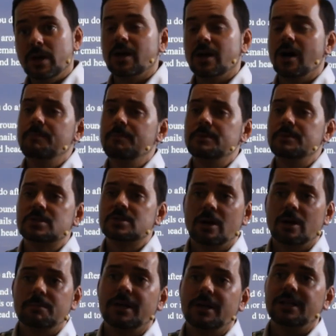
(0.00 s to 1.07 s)
up and start
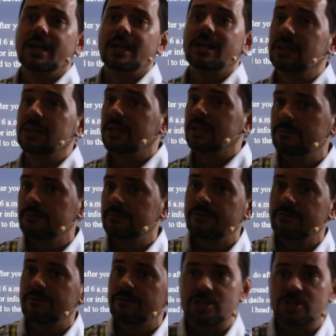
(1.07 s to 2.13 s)
my day clean and
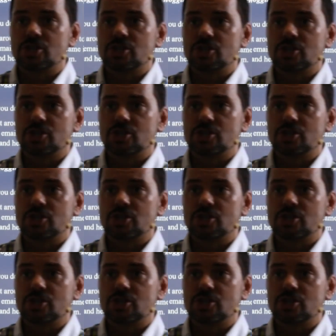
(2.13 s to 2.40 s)
fresh.